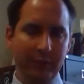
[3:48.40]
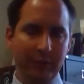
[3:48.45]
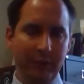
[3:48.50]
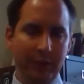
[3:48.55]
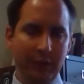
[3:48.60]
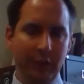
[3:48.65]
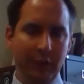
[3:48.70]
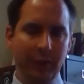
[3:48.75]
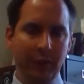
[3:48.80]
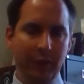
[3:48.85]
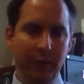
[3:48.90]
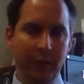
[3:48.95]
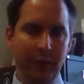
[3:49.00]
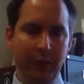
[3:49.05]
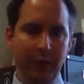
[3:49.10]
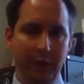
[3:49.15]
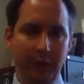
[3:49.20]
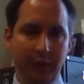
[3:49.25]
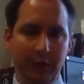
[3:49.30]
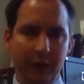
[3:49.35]

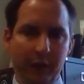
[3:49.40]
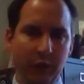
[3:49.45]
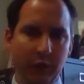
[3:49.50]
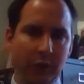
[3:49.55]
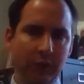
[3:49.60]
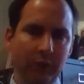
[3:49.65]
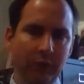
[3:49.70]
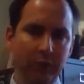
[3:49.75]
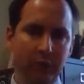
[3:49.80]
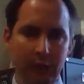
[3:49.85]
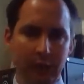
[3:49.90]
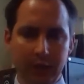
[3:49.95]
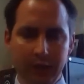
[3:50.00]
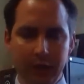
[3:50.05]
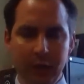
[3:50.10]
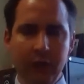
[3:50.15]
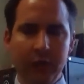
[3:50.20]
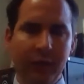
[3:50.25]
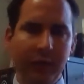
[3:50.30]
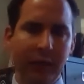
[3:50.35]
helpful
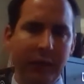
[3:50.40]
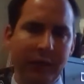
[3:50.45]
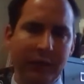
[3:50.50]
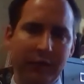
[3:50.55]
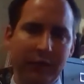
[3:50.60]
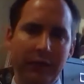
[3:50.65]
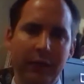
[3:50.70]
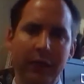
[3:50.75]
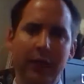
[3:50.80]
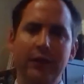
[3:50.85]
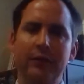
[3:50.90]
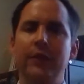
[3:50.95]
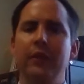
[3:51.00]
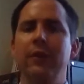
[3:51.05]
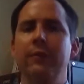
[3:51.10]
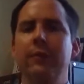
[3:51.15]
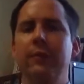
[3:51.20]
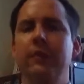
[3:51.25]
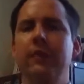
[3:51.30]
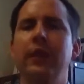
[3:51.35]
note-taking
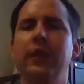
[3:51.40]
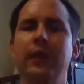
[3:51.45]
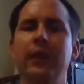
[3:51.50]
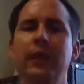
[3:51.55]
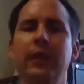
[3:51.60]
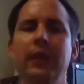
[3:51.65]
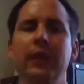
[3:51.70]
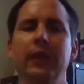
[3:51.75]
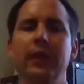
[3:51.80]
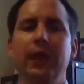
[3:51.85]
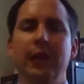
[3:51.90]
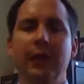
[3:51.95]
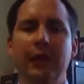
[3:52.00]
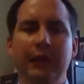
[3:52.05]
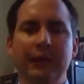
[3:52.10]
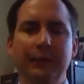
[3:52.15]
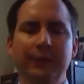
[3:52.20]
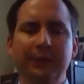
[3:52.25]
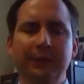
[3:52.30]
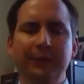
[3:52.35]
tips
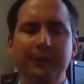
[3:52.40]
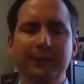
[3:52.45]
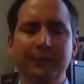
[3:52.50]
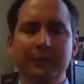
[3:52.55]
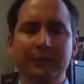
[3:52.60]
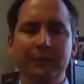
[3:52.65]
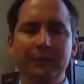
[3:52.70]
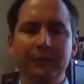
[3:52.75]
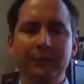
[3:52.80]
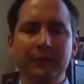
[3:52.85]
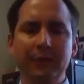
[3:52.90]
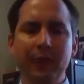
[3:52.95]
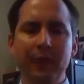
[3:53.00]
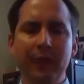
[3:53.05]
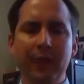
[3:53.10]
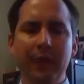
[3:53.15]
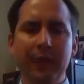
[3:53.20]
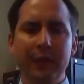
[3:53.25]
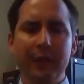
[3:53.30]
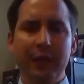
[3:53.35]
of
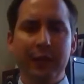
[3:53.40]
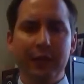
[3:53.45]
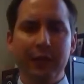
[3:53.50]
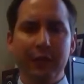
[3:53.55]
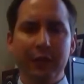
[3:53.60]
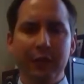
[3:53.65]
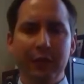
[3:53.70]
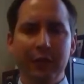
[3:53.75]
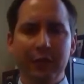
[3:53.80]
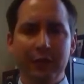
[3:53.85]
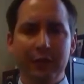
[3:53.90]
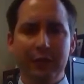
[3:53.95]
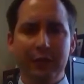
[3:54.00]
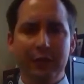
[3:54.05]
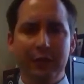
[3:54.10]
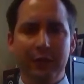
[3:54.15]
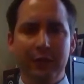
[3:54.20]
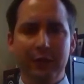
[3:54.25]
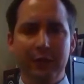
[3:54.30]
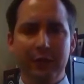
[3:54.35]
how to take notes for
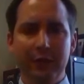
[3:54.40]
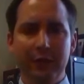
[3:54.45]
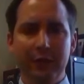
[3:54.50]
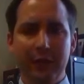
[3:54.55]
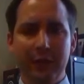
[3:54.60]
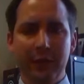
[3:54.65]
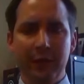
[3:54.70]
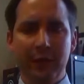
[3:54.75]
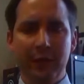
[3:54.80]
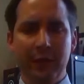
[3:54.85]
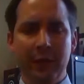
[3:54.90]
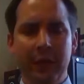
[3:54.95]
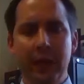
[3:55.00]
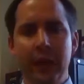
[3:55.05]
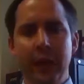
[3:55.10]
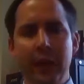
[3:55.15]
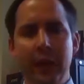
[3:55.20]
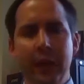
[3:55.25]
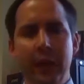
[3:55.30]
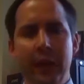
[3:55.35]
the textbook,
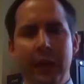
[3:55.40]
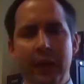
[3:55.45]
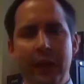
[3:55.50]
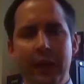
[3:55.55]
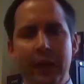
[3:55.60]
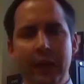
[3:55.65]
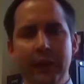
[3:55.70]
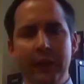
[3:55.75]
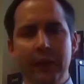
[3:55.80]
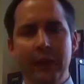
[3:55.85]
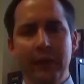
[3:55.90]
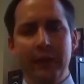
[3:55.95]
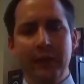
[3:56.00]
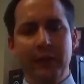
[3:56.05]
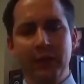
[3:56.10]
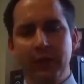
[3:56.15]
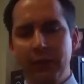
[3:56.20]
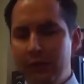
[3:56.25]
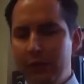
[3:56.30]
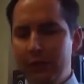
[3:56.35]
but
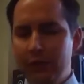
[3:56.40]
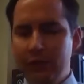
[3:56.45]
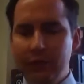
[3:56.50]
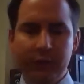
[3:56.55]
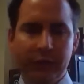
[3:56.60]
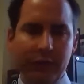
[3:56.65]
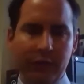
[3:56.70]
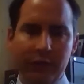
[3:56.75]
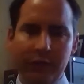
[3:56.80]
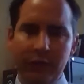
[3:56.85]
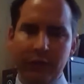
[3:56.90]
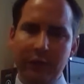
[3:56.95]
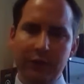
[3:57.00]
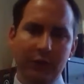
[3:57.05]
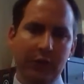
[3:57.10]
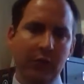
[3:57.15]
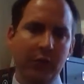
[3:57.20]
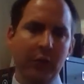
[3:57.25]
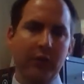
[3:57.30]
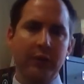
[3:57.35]
you can use those notes on
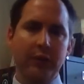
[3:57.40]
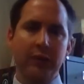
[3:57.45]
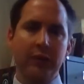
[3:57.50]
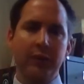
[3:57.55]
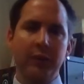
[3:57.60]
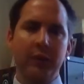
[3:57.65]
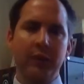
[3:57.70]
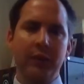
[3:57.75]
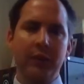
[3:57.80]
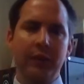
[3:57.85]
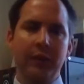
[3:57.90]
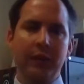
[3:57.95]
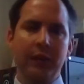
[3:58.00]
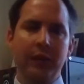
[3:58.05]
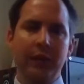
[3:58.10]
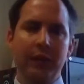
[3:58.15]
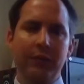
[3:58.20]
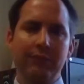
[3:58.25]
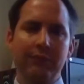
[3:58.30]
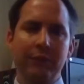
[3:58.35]
your quizzes,
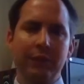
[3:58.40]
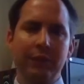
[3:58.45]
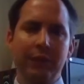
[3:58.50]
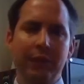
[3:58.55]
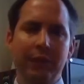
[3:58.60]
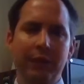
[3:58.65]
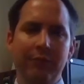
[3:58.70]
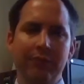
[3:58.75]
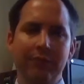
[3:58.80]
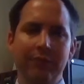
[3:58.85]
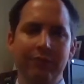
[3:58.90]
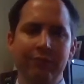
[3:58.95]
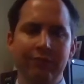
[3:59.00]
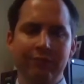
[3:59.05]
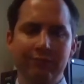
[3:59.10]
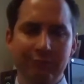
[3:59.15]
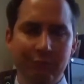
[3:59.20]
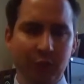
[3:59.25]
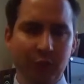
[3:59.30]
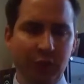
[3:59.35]
but you can't.
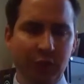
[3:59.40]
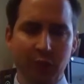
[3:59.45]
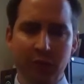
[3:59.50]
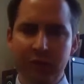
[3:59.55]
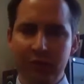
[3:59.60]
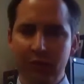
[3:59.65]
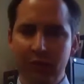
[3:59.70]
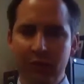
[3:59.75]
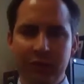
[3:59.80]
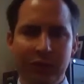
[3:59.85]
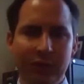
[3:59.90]
We don't want you to